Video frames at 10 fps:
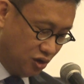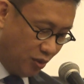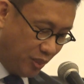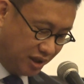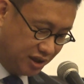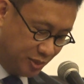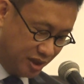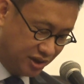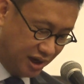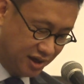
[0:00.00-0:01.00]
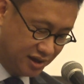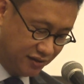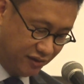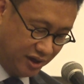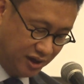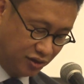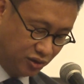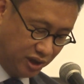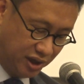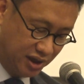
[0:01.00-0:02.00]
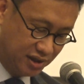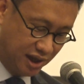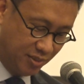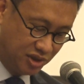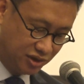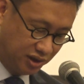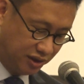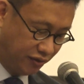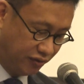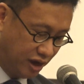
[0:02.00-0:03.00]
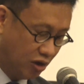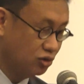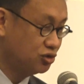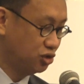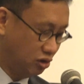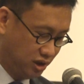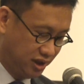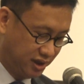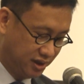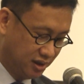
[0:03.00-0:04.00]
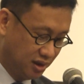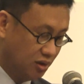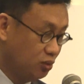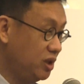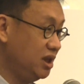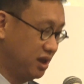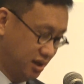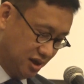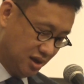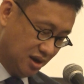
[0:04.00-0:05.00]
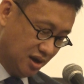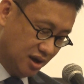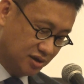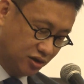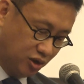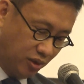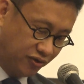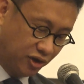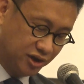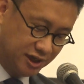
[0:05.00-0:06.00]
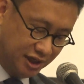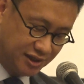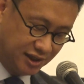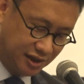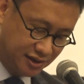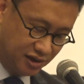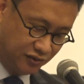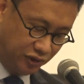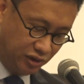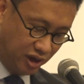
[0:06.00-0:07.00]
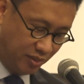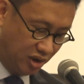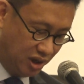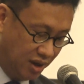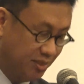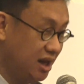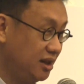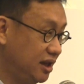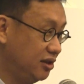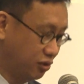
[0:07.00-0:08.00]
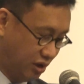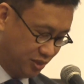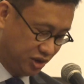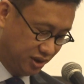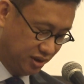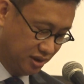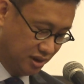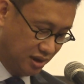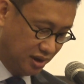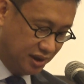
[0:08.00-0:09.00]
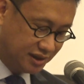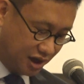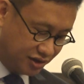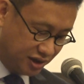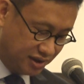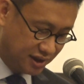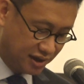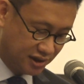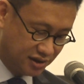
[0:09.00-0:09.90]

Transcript: Your participation at this event here today is demonstrative of how strongly we, as a group of concerned citizens, feel about eliminating corruption. Discussions such